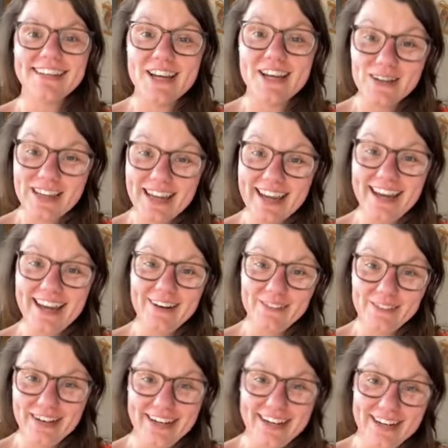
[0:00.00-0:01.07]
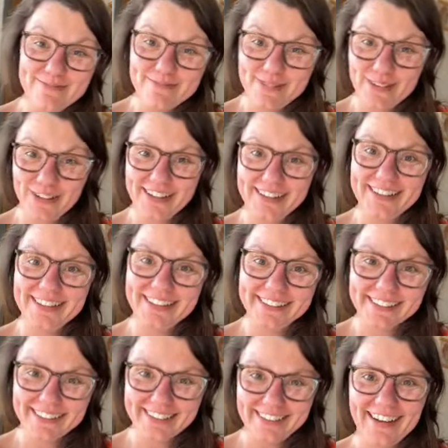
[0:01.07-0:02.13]
You can't want it more than
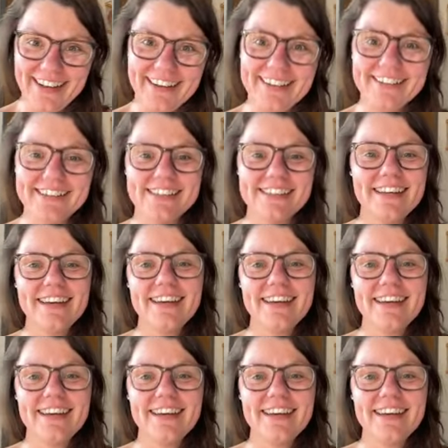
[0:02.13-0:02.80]
your clients.